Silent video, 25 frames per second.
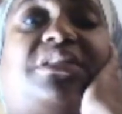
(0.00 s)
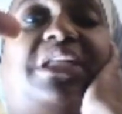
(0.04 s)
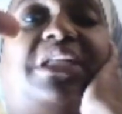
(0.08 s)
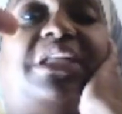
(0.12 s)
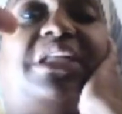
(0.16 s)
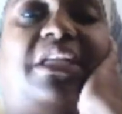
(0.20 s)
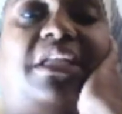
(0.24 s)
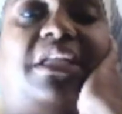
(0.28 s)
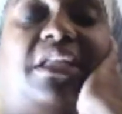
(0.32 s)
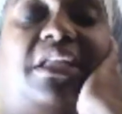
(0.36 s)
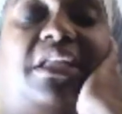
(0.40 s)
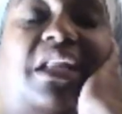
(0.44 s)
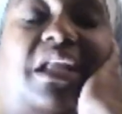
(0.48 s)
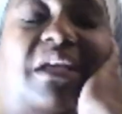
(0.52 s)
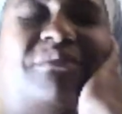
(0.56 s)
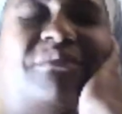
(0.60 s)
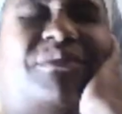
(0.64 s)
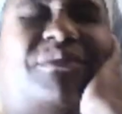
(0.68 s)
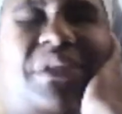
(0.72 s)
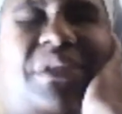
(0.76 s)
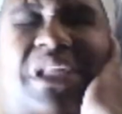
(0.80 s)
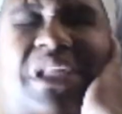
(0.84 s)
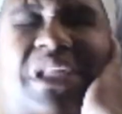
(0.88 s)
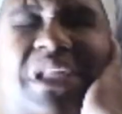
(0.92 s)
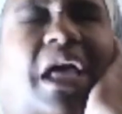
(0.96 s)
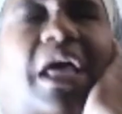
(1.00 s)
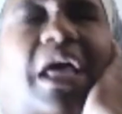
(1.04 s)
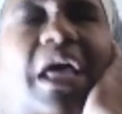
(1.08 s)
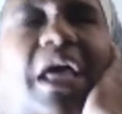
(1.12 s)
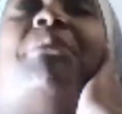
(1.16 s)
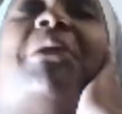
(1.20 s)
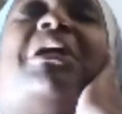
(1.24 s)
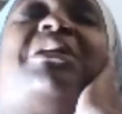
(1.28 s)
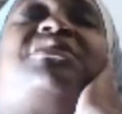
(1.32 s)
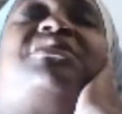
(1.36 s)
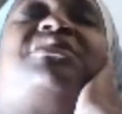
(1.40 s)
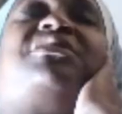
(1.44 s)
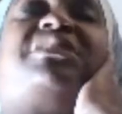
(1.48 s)
my sister let
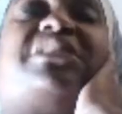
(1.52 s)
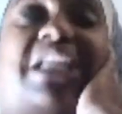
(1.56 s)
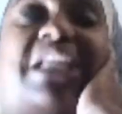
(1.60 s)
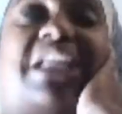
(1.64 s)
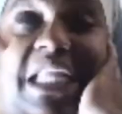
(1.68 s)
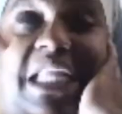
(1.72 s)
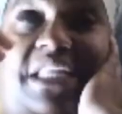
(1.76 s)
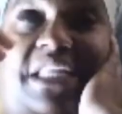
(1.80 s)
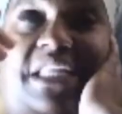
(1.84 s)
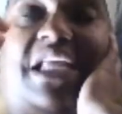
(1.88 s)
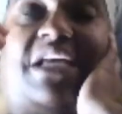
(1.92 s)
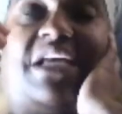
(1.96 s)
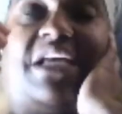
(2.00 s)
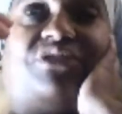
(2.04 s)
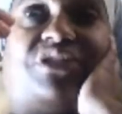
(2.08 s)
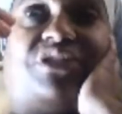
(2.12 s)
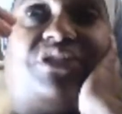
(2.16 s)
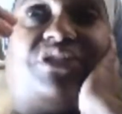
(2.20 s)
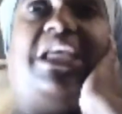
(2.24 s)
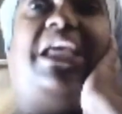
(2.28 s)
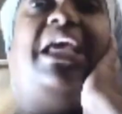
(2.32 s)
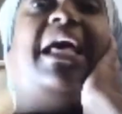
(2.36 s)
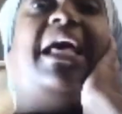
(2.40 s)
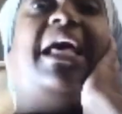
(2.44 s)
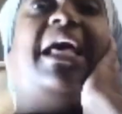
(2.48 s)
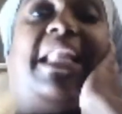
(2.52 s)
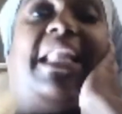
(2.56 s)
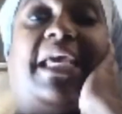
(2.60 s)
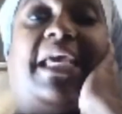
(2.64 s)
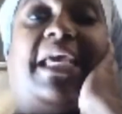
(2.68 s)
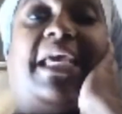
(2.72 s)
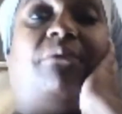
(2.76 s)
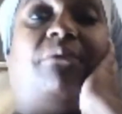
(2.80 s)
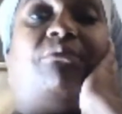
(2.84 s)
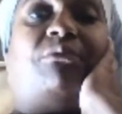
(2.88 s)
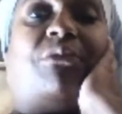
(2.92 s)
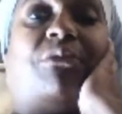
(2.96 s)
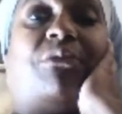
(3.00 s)
not sneak, let him come over
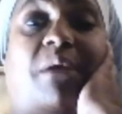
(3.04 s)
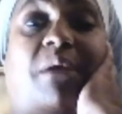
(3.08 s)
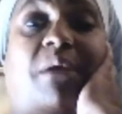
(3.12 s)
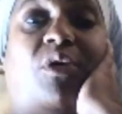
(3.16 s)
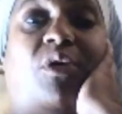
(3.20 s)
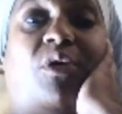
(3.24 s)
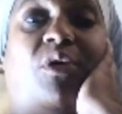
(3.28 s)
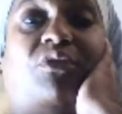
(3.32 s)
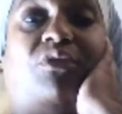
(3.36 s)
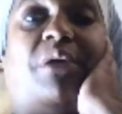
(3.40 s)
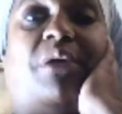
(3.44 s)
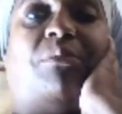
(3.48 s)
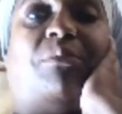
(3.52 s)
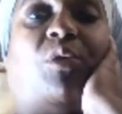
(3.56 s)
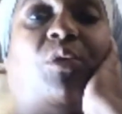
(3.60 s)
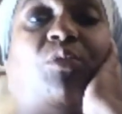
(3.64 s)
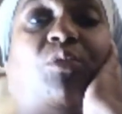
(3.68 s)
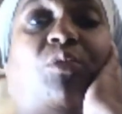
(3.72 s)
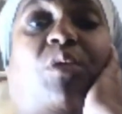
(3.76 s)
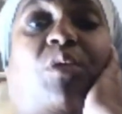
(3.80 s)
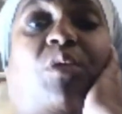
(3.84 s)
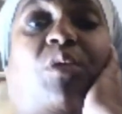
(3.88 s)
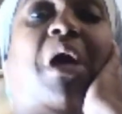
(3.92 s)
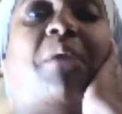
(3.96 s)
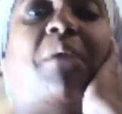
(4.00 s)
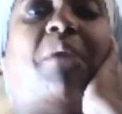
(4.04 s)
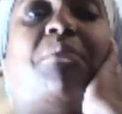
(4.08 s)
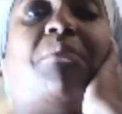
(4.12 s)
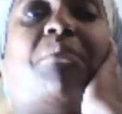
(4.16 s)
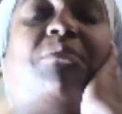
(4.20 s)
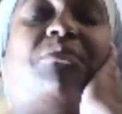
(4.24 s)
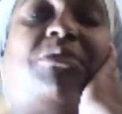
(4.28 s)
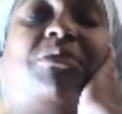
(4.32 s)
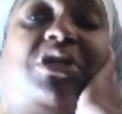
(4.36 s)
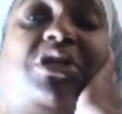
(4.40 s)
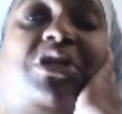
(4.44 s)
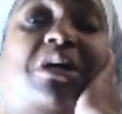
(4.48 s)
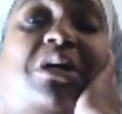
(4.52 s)
there. But when my mama come over there
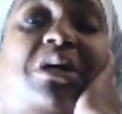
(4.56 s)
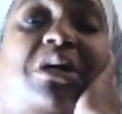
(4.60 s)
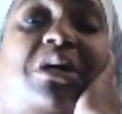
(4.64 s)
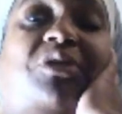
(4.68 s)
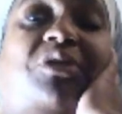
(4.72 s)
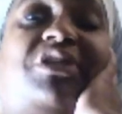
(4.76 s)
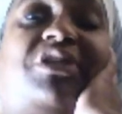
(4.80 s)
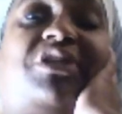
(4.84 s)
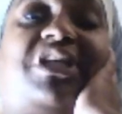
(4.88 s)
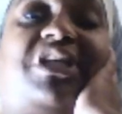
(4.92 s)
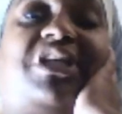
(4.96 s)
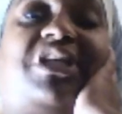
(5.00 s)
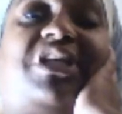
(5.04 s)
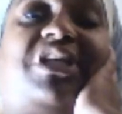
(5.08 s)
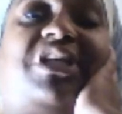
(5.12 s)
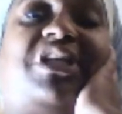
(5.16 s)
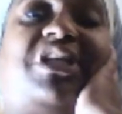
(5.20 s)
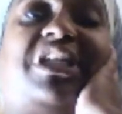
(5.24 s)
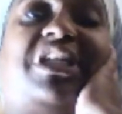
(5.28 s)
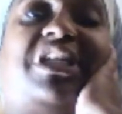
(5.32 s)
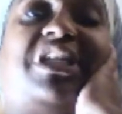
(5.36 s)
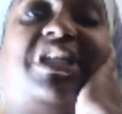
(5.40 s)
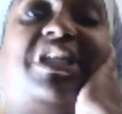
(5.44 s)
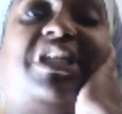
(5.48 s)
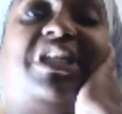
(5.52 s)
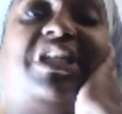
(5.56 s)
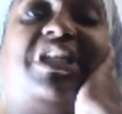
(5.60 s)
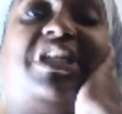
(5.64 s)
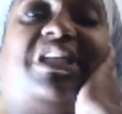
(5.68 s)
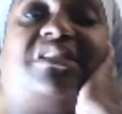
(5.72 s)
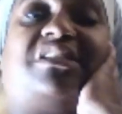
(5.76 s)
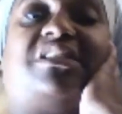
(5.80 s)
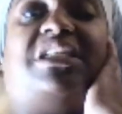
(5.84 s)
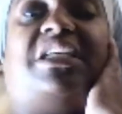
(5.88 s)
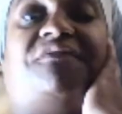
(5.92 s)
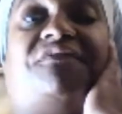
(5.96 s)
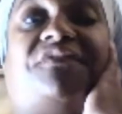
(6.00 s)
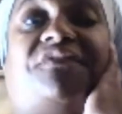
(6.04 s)
to sit and visit,
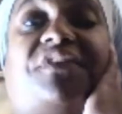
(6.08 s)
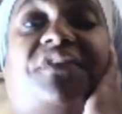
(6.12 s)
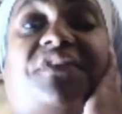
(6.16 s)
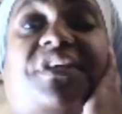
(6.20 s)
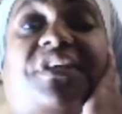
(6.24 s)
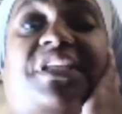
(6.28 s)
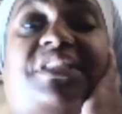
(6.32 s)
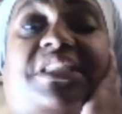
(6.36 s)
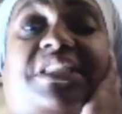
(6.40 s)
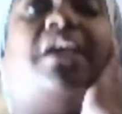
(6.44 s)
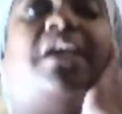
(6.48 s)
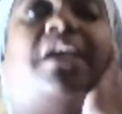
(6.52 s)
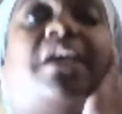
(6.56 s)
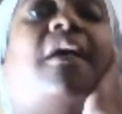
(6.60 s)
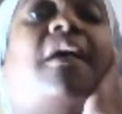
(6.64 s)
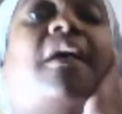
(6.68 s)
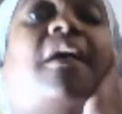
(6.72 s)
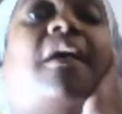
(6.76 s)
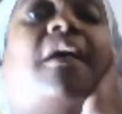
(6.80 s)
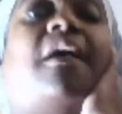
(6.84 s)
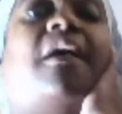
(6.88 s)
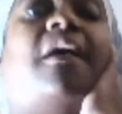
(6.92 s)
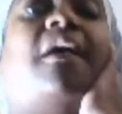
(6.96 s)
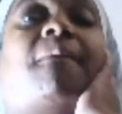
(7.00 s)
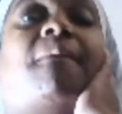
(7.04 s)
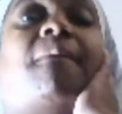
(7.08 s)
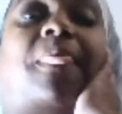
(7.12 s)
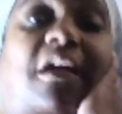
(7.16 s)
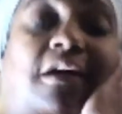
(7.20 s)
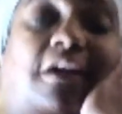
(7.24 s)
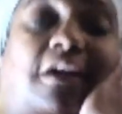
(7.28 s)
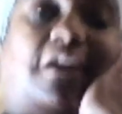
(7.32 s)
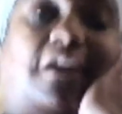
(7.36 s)
we tell him to go.